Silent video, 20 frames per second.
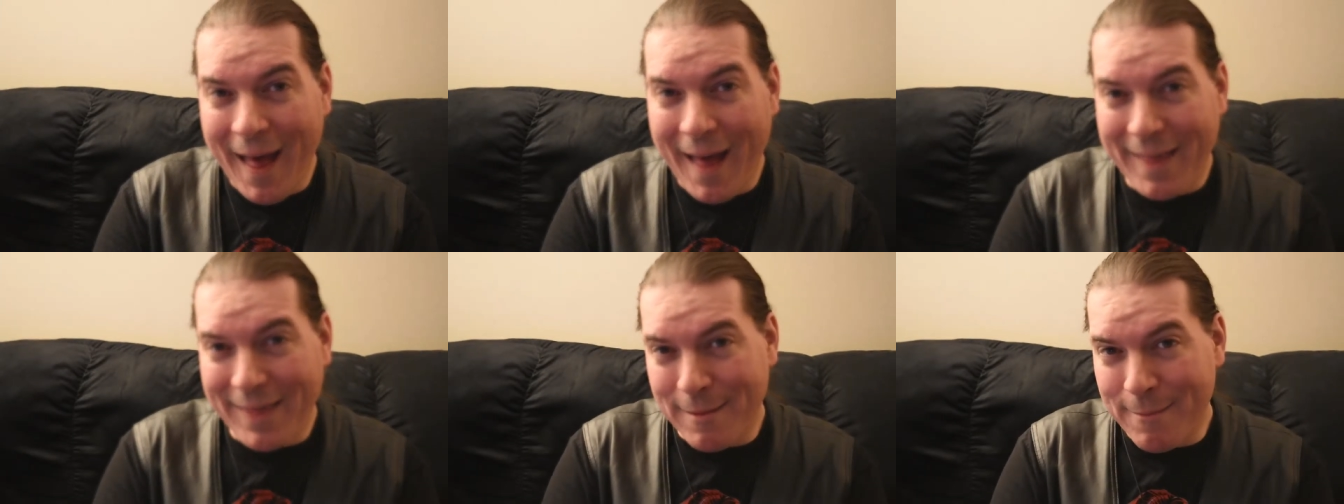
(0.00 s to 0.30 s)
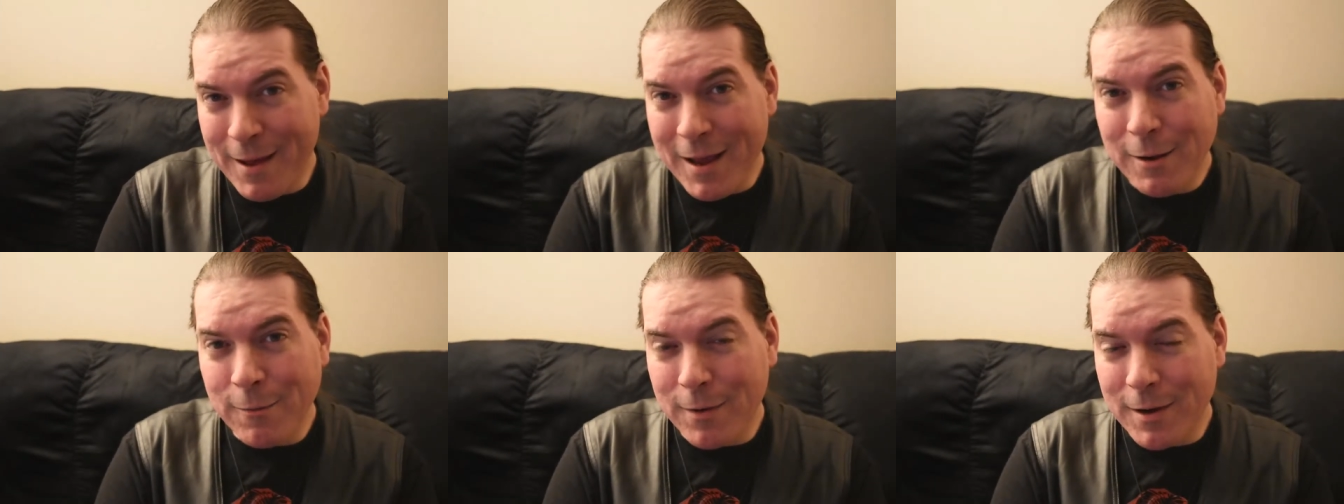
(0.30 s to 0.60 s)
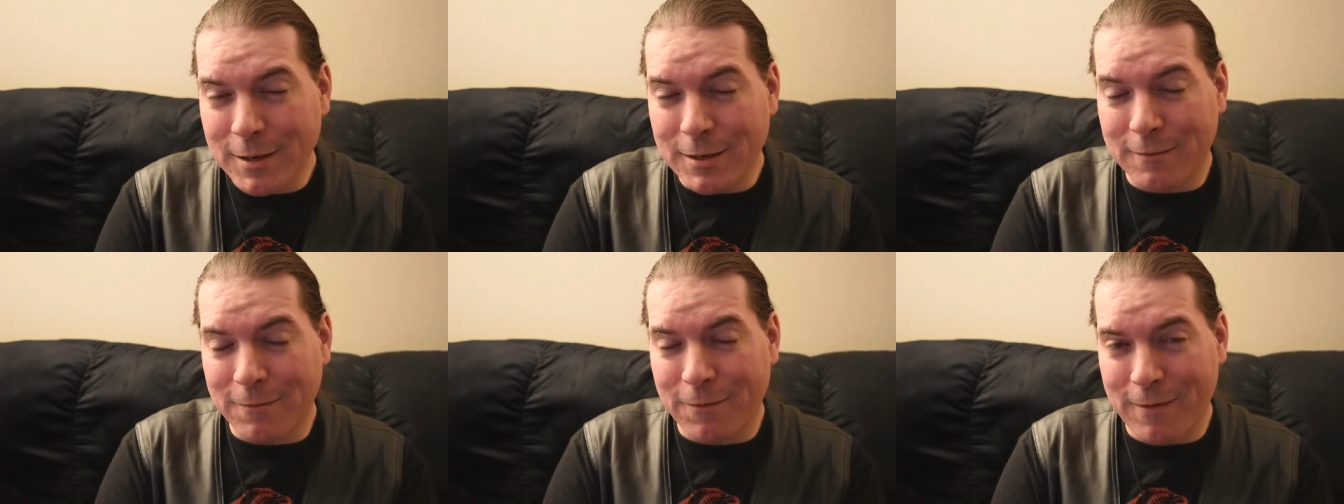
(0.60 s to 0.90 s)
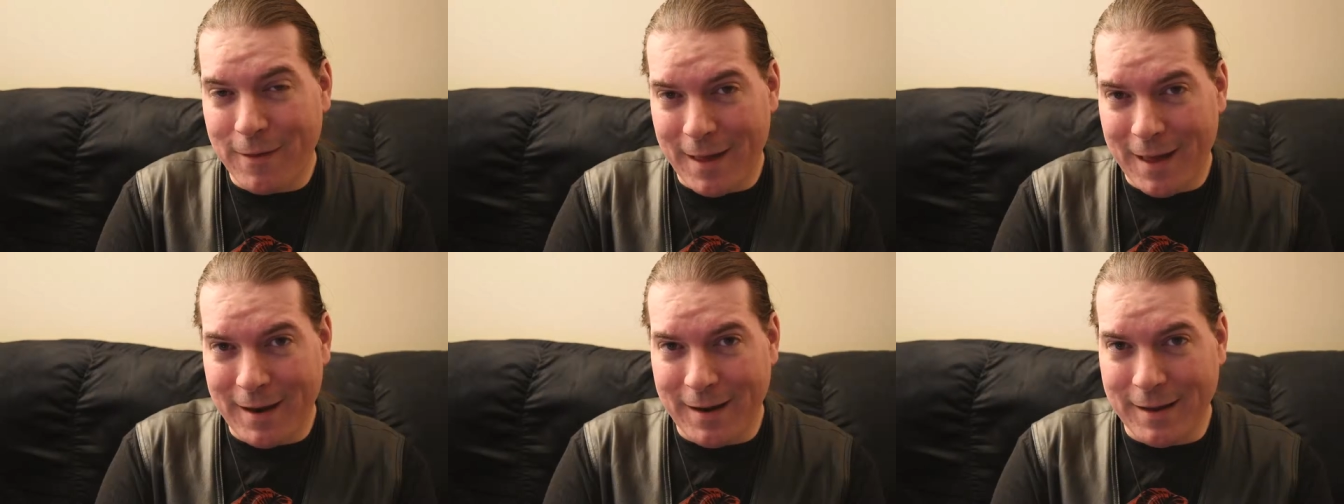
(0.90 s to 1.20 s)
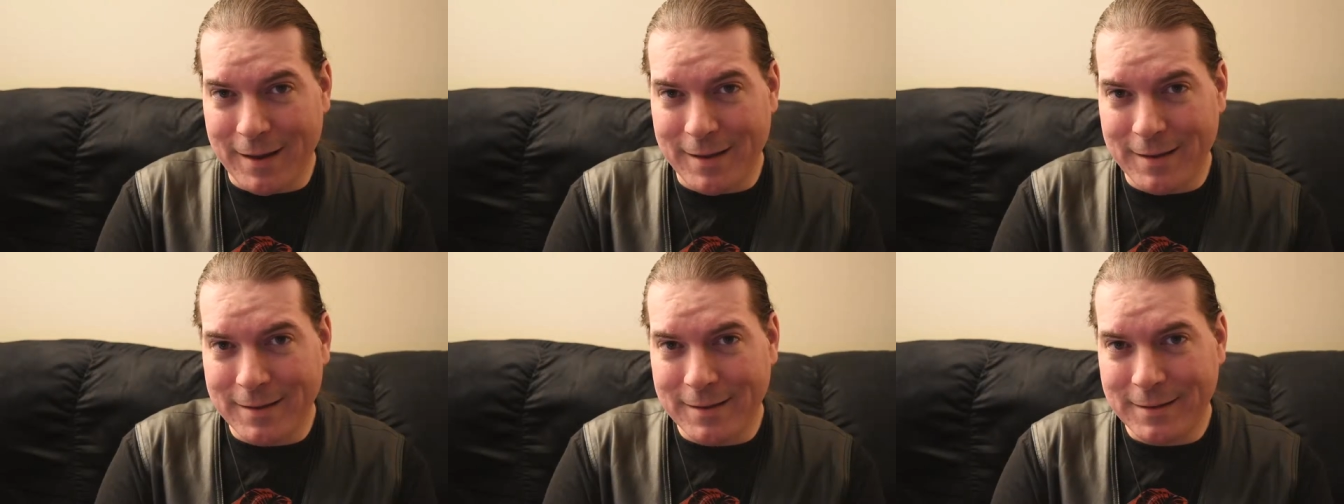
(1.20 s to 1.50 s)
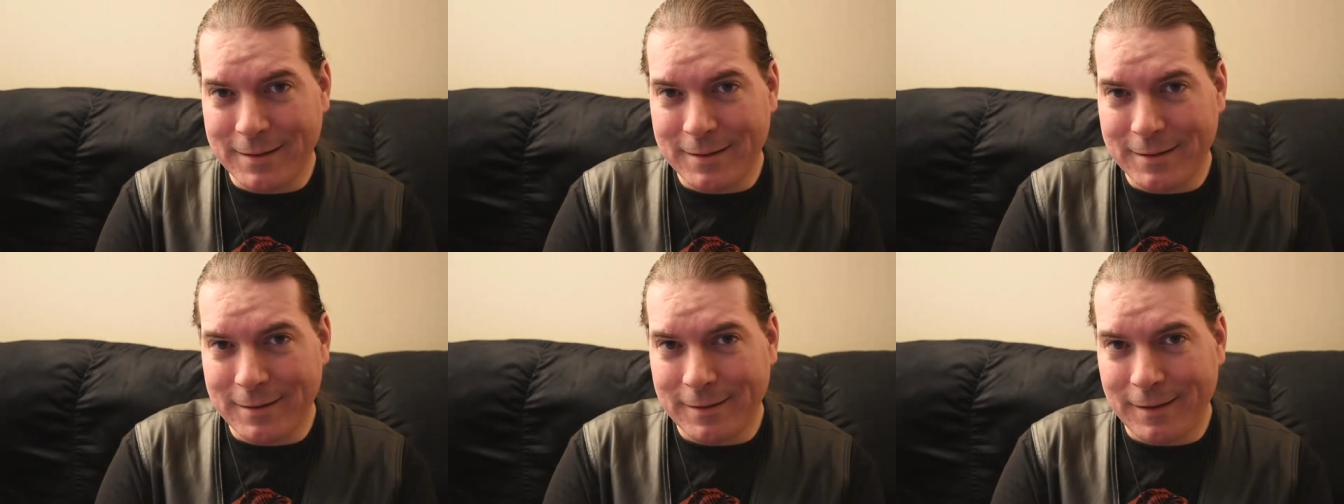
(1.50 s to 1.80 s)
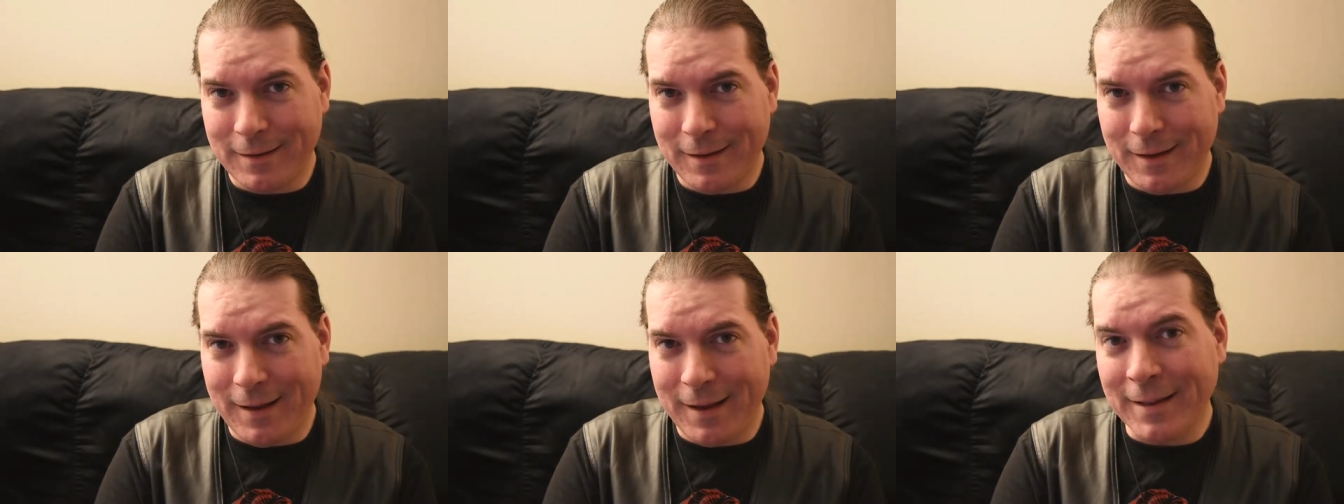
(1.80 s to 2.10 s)
And the main reason for that is
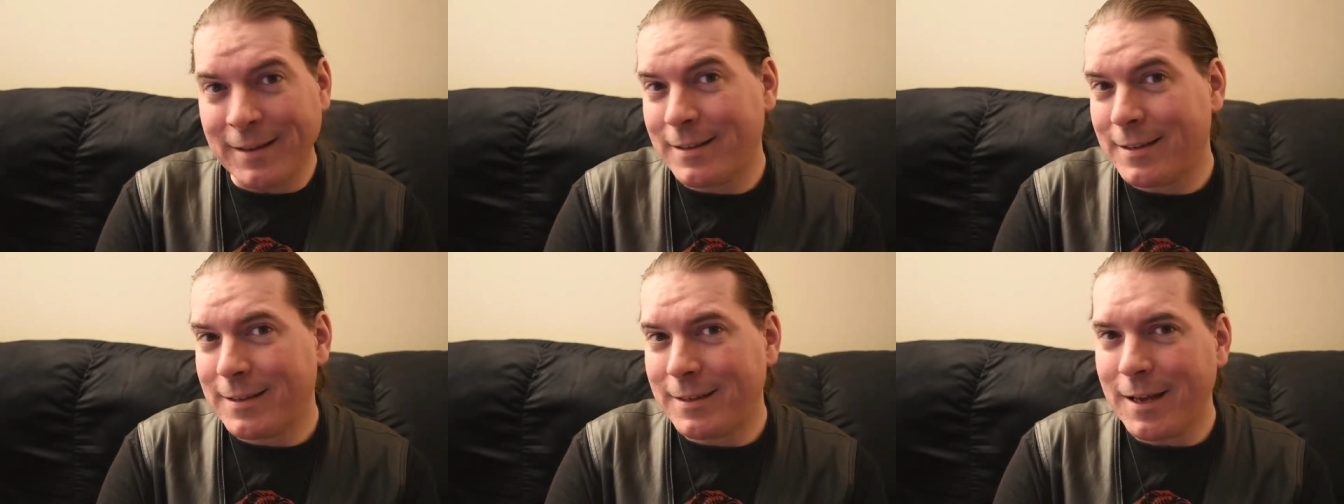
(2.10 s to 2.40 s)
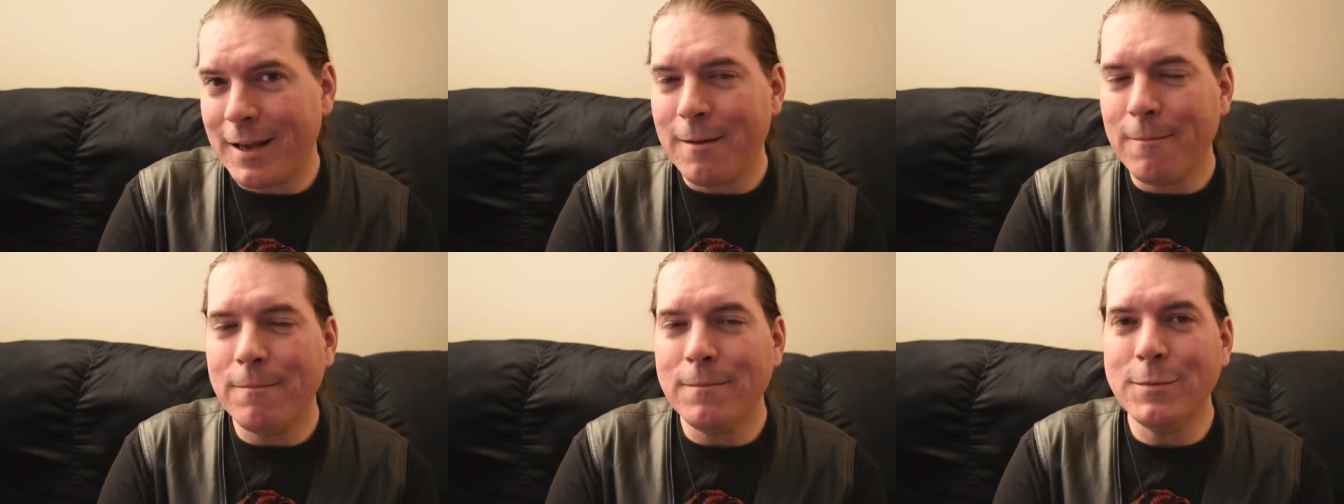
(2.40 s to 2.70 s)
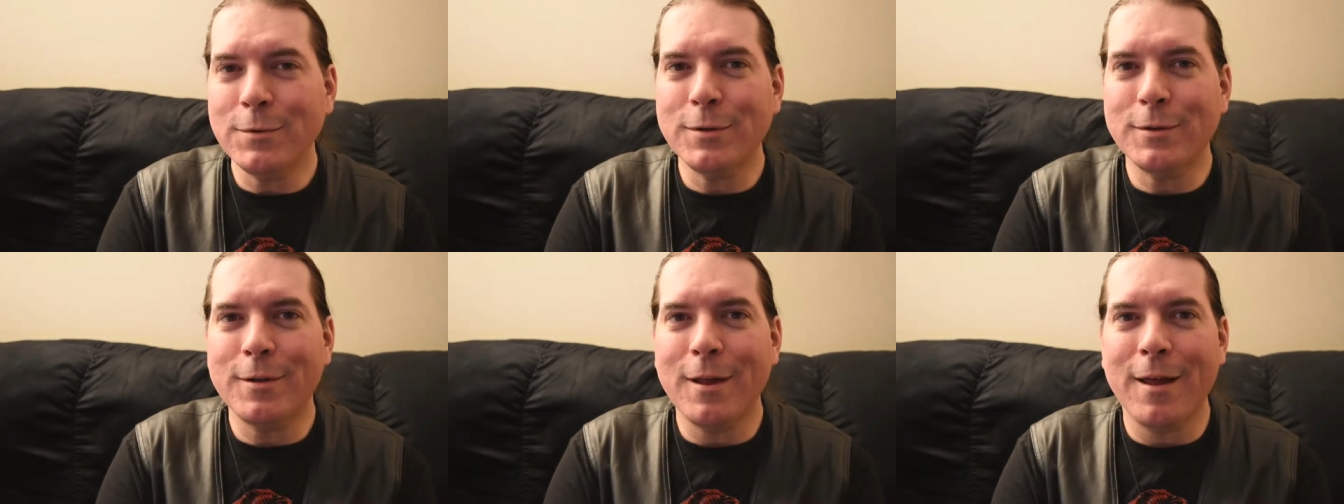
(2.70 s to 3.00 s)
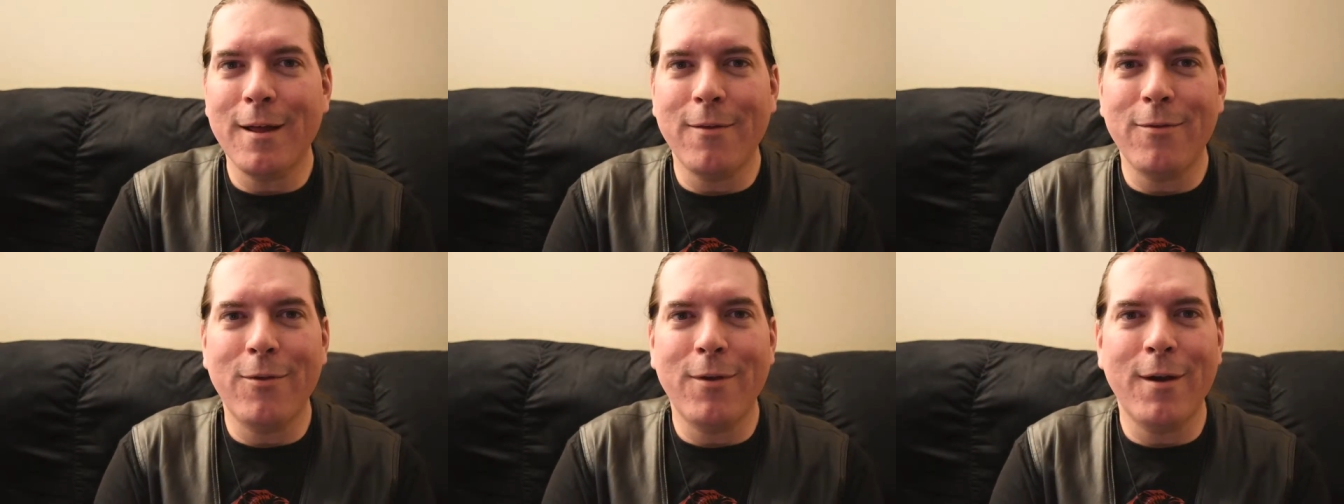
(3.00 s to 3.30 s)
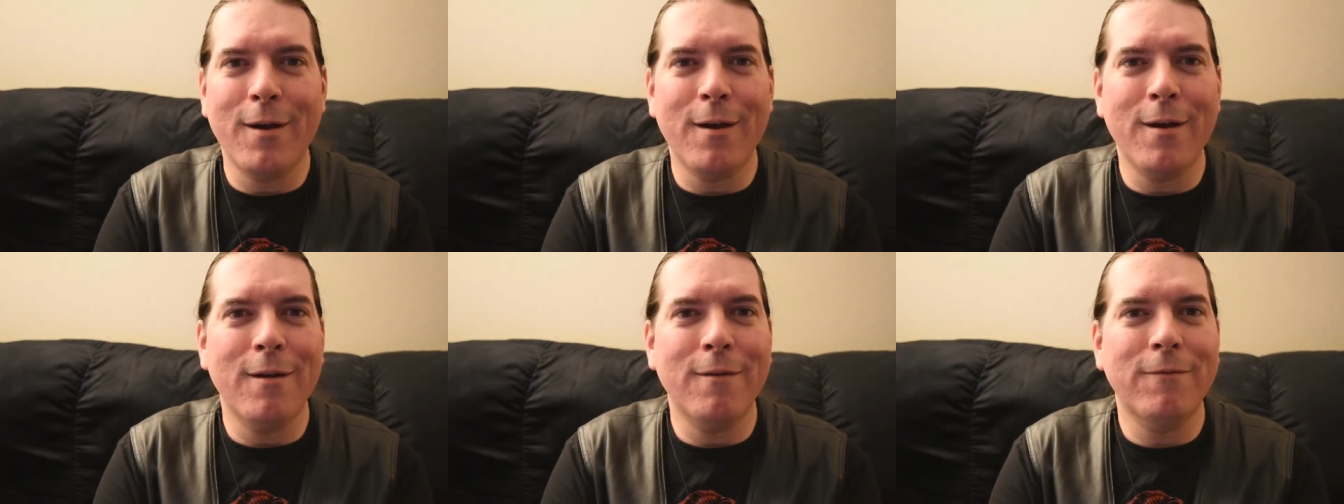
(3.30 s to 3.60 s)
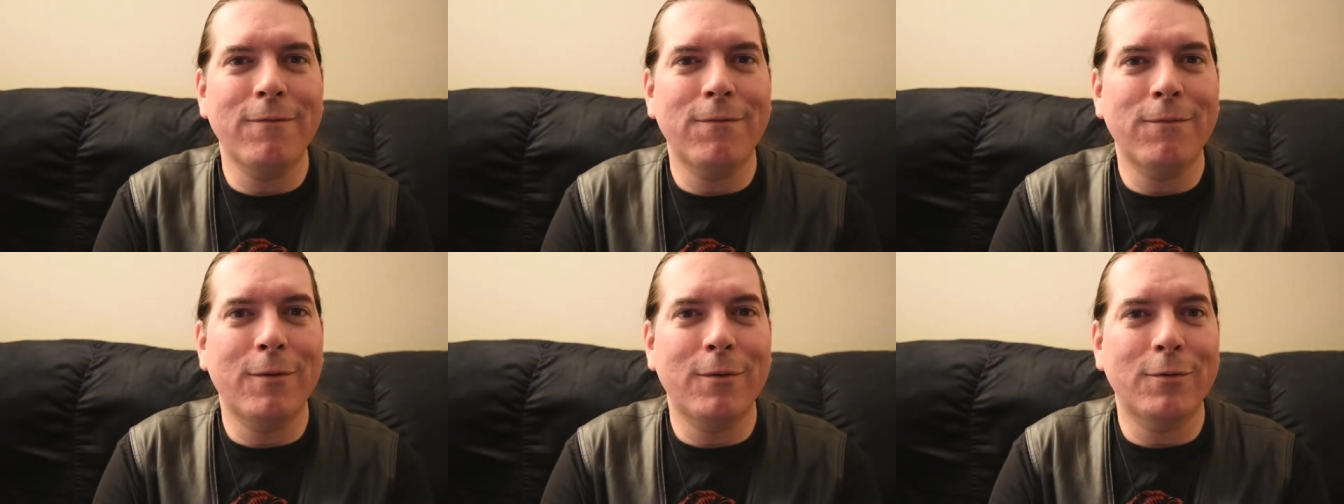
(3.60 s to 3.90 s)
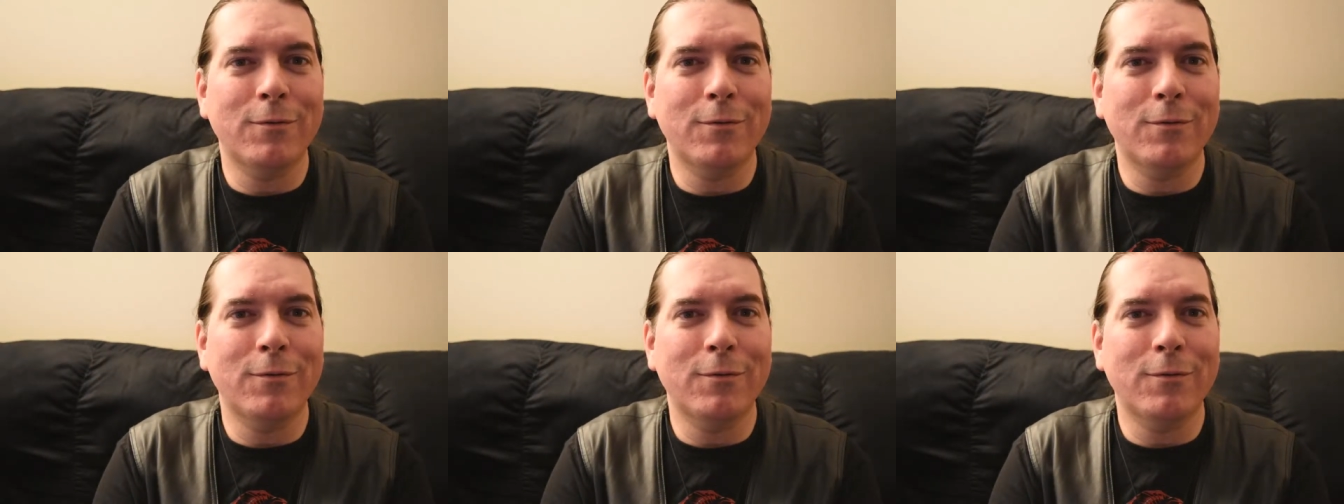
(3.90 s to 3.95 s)
it seems that they've,